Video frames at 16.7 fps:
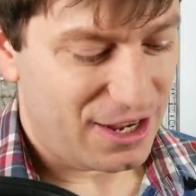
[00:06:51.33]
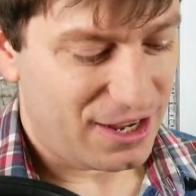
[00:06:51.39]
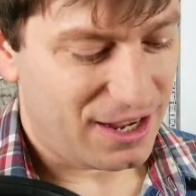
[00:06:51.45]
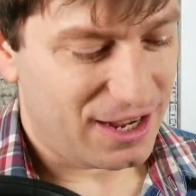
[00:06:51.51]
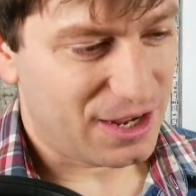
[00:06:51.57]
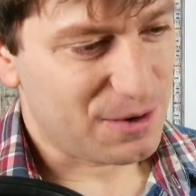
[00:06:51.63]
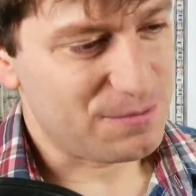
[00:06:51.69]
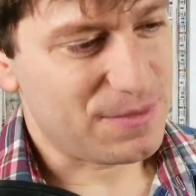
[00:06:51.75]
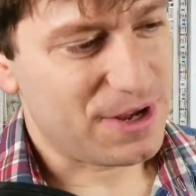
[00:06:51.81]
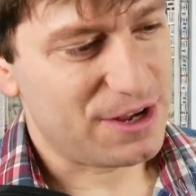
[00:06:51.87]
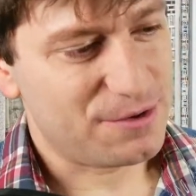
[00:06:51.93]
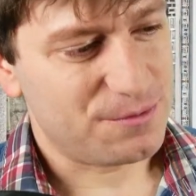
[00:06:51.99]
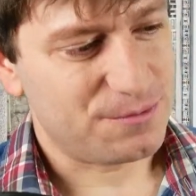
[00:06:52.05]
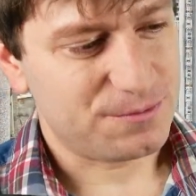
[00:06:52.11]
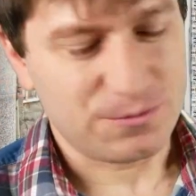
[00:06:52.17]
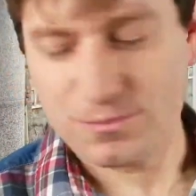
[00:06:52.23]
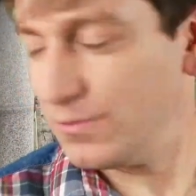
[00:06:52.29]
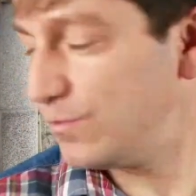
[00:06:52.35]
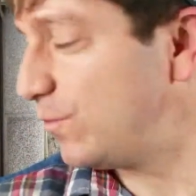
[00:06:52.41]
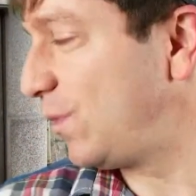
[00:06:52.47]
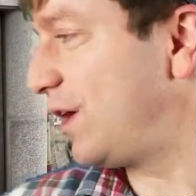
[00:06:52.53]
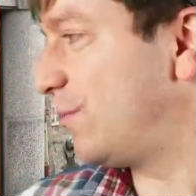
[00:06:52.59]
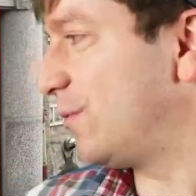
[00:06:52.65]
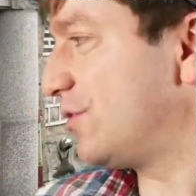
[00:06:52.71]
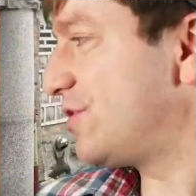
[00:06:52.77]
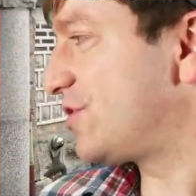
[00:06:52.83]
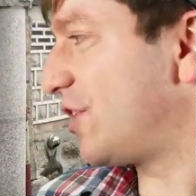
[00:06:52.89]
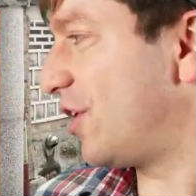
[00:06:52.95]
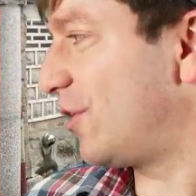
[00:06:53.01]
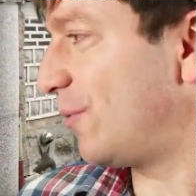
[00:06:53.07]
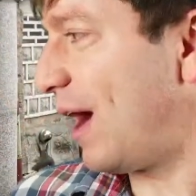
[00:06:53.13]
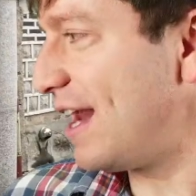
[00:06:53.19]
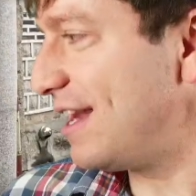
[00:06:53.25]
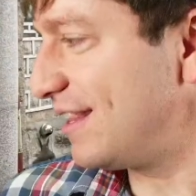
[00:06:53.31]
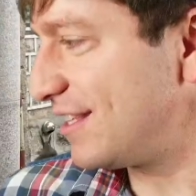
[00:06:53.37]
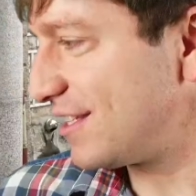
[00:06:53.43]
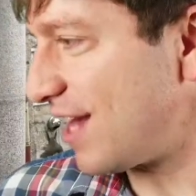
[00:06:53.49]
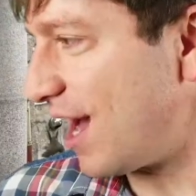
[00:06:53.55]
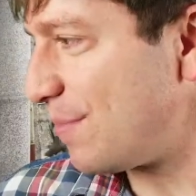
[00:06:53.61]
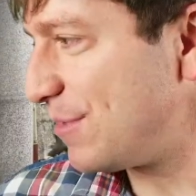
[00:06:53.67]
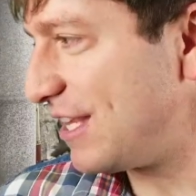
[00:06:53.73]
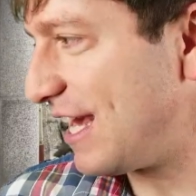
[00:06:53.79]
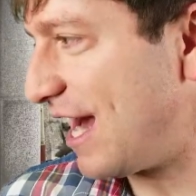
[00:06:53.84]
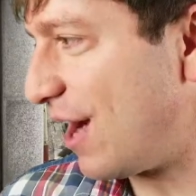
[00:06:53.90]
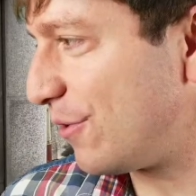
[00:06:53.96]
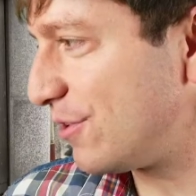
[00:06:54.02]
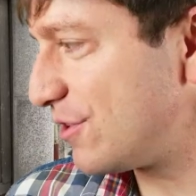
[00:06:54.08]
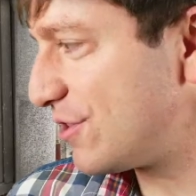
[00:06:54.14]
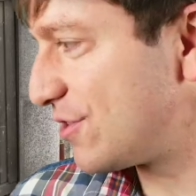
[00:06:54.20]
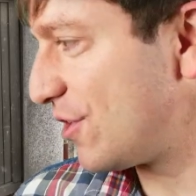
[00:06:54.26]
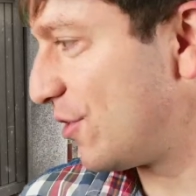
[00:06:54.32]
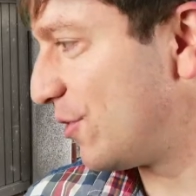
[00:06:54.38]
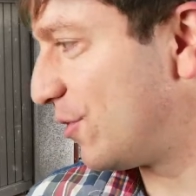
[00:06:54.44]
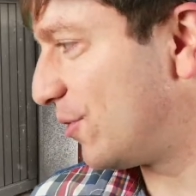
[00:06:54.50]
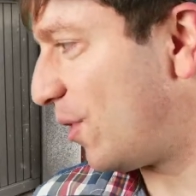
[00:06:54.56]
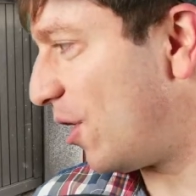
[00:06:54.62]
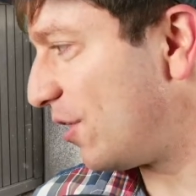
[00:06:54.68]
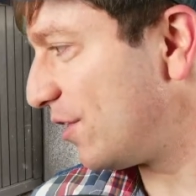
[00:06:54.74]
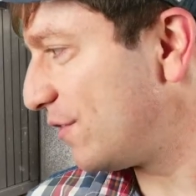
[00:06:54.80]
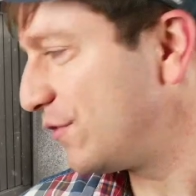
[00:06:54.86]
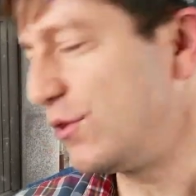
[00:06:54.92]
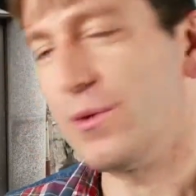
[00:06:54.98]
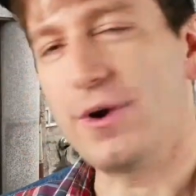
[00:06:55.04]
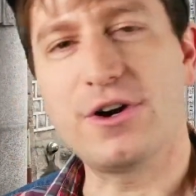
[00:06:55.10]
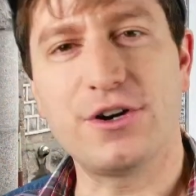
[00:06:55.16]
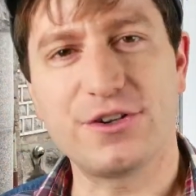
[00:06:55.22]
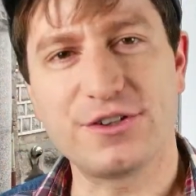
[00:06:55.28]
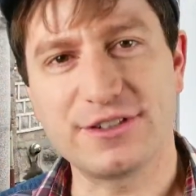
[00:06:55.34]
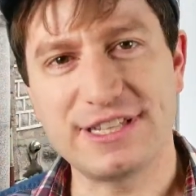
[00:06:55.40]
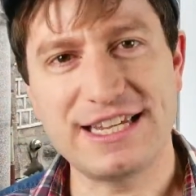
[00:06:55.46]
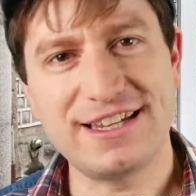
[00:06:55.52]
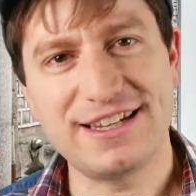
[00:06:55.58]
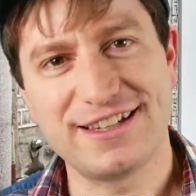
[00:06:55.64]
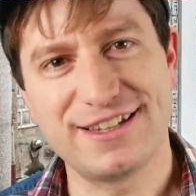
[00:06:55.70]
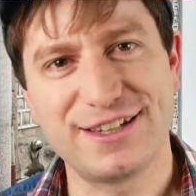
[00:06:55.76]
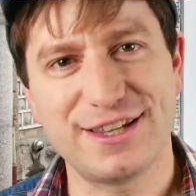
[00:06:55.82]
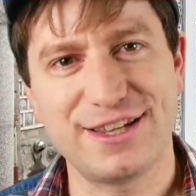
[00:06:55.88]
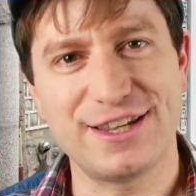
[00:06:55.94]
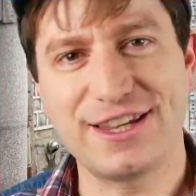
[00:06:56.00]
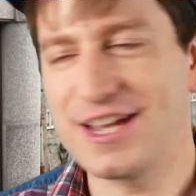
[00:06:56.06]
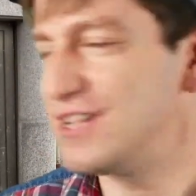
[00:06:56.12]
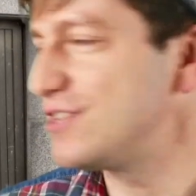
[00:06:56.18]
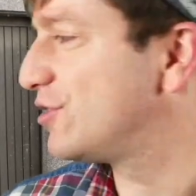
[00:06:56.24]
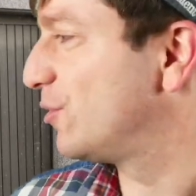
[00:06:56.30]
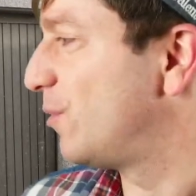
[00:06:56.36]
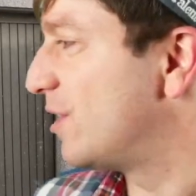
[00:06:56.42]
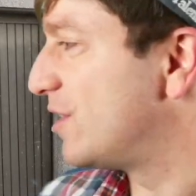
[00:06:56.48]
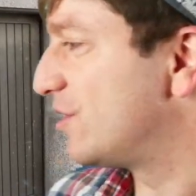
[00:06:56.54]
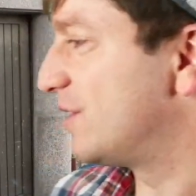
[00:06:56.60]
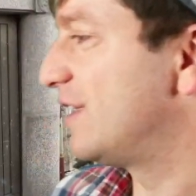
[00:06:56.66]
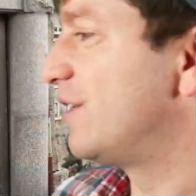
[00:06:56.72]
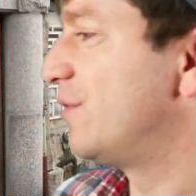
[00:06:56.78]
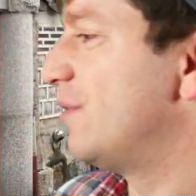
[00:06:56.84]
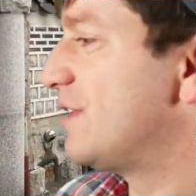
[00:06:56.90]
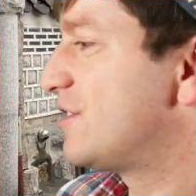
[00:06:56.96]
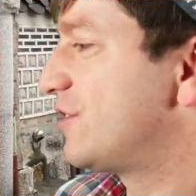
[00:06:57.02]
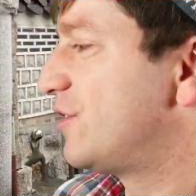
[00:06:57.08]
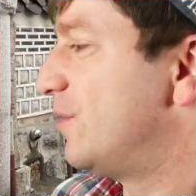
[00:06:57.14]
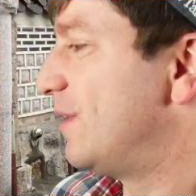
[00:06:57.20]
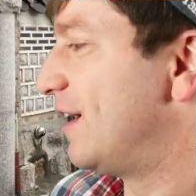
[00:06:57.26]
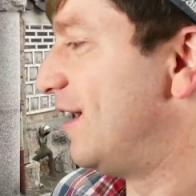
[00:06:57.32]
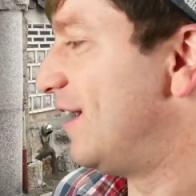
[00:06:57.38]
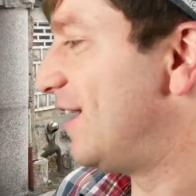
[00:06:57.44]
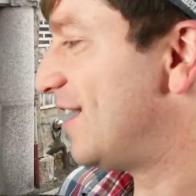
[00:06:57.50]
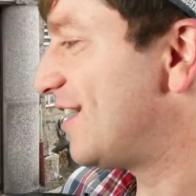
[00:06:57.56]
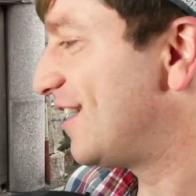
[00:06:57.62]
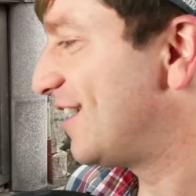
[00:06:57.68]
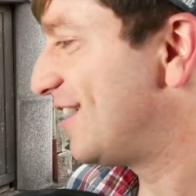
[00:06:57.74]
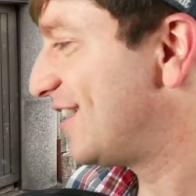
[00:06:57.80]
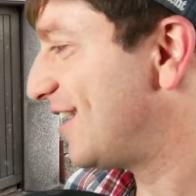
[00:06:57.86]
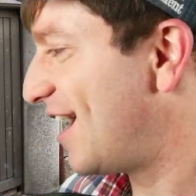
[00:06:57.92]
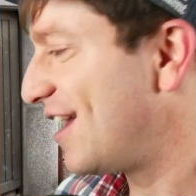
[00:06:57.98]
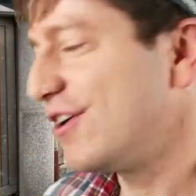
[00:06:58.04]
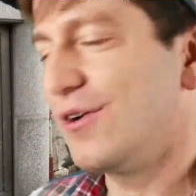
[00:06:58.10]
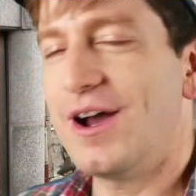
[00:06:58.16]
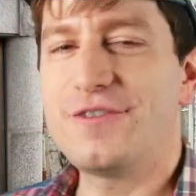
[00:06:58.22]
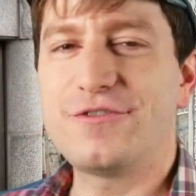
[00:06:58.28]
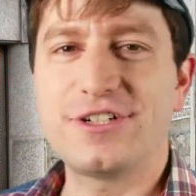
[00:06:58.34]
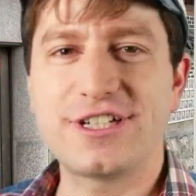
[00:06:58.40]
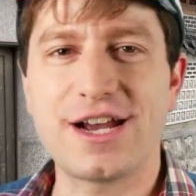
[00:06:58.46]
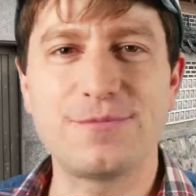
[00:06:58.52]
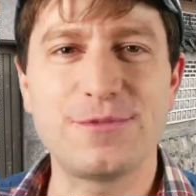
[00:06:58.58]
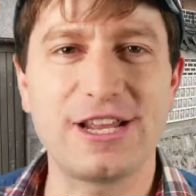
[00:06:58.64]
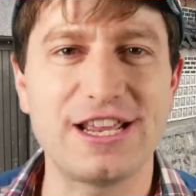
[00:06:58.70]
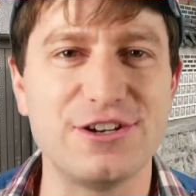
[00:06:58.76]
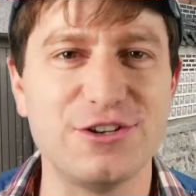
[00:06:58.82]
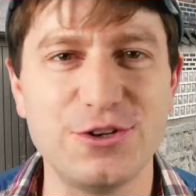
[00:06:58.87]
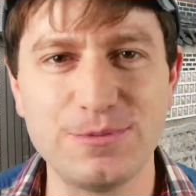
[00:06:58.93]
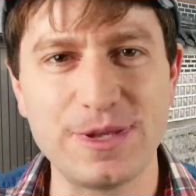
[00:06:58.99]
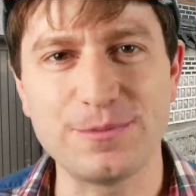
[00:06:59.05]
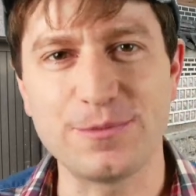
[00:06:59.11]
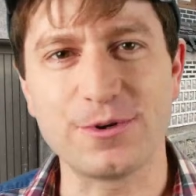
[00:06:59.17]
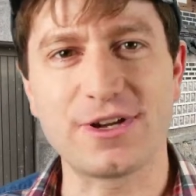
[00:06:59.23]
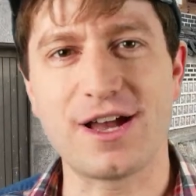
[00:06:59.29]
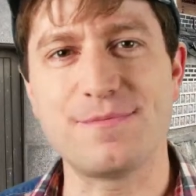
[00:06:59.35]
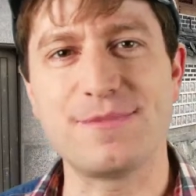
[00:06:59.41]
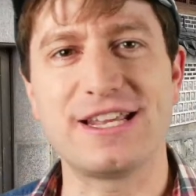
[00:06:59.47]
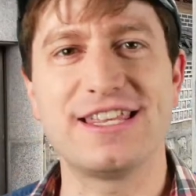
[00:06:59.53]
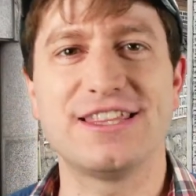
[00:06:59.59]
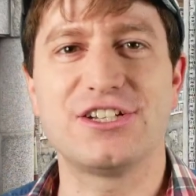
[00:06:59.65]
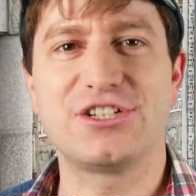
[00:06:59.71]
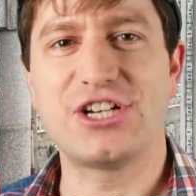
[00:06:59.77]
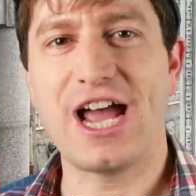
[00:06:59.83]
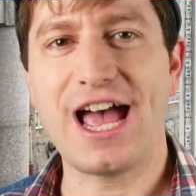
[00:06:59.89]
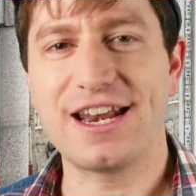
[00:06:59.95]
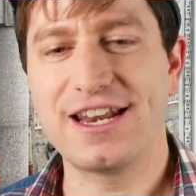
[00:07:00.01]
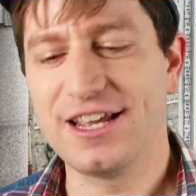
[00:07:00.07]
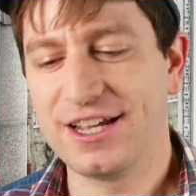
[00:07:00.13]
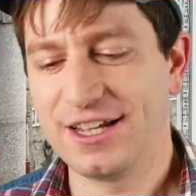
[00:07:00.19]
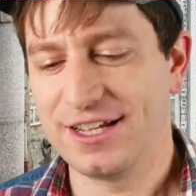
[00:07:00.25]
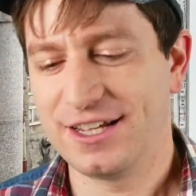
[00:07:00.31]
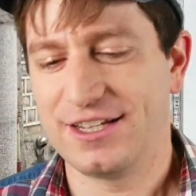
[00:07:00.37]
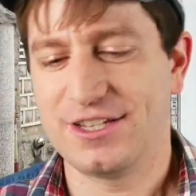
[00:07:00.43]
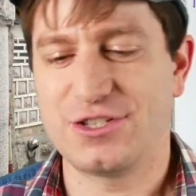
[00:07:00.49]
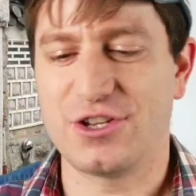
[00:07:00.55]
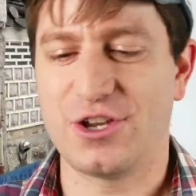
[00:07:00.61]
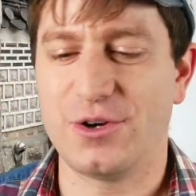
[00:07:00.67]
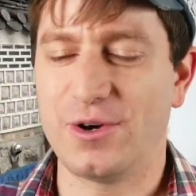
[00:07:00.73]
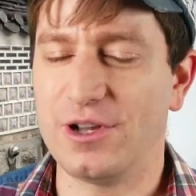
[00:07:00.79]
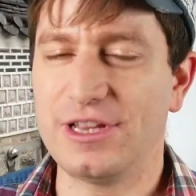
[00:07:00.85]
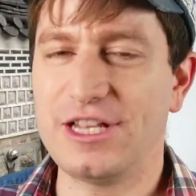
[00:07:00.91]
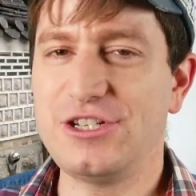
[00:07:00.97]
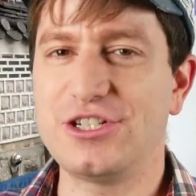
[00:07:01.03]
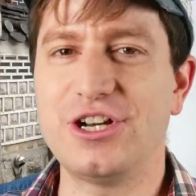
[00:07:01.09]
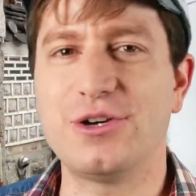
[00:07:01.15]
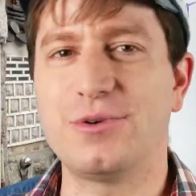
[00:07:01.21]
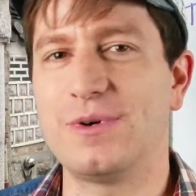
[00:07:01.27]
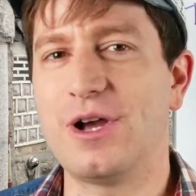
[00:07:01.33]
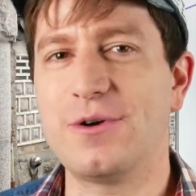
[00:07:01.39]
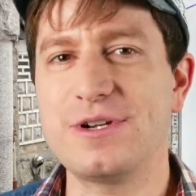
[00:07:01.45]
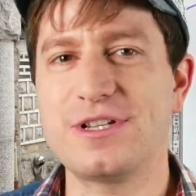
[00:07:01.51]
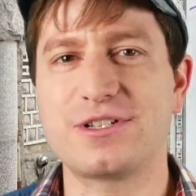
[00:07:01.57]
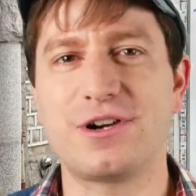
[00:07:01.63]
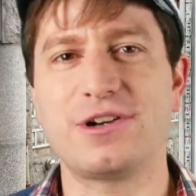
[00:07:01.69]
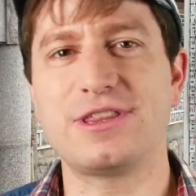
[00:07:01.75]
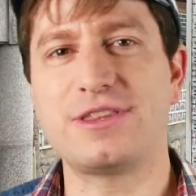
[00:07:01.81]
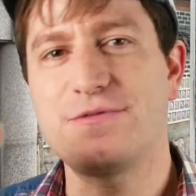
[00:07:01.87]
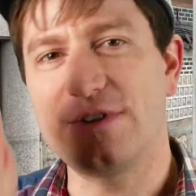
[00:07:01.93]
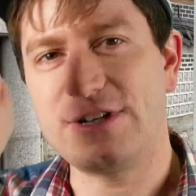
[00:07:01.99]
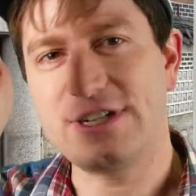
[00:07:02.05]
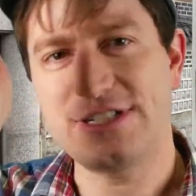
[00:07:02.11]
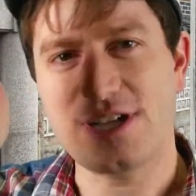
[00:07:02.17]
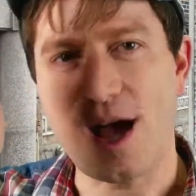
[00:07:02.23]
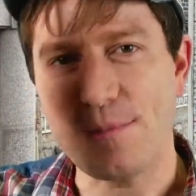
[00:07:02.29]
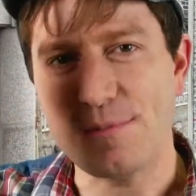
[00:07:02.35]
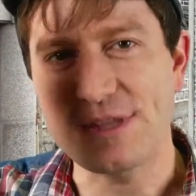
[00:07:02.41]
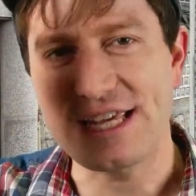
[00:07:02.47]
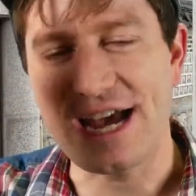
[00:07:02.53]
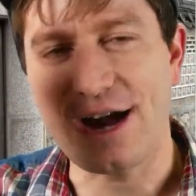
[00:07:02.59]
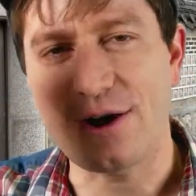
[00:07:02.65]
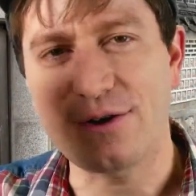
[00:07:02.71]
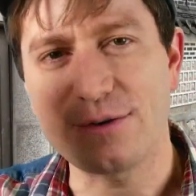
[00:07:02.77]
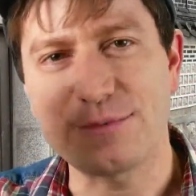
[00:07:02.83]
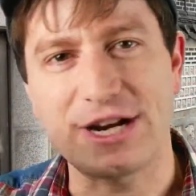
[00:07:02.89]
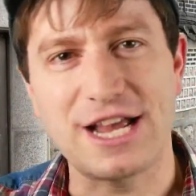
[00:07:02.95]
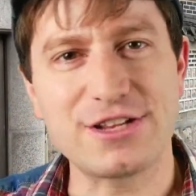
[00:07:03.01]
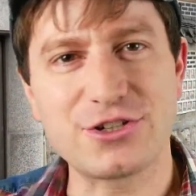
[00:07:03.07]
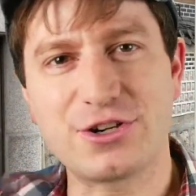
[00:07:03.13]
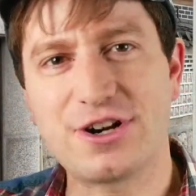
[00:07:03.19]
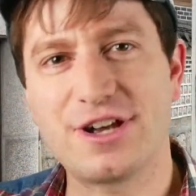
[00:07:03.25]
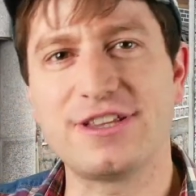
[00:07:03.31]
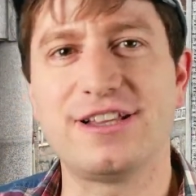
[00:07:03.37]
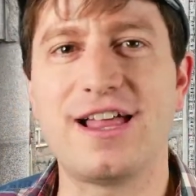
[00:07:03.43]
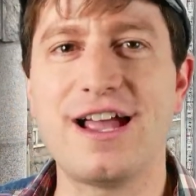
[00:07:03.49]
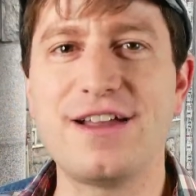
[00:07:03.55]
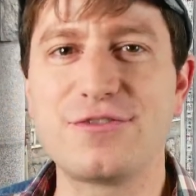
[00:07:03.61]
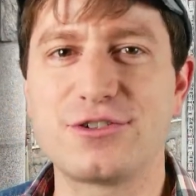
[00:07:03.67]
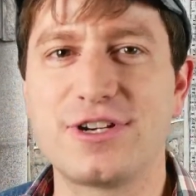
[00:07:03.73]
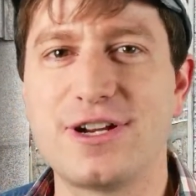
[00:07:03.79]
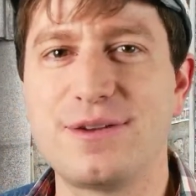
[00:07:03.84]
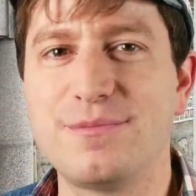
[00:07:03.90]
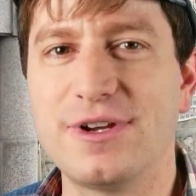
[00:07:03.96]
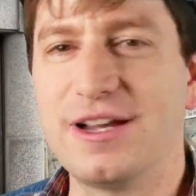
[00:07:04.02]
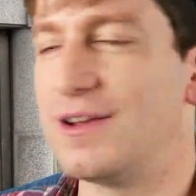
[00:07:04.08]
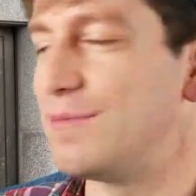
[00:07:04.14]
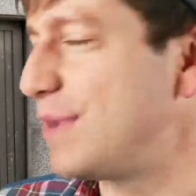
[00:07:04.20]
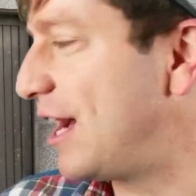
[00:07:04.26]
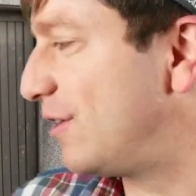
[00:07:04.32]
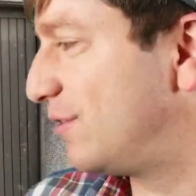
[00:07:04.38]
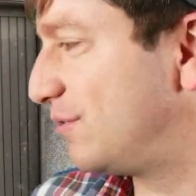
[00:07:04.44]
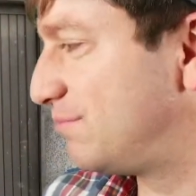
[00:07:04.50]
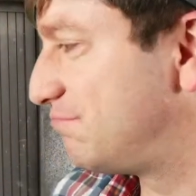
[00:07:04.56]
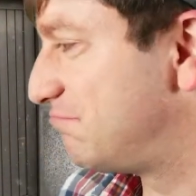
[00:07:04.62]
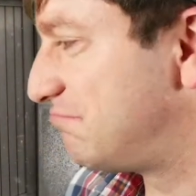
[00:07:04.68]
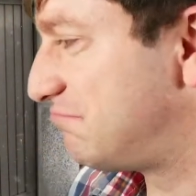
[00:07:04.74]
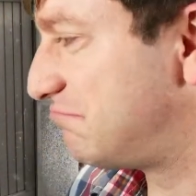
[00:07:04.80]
We will start right at the top of the hour. So all of you are early in case you're wondering what's going on. I know every time we get new people coming in the chat. So I'll let you know, we always start at the very top of the hour, but I turn on the live stream about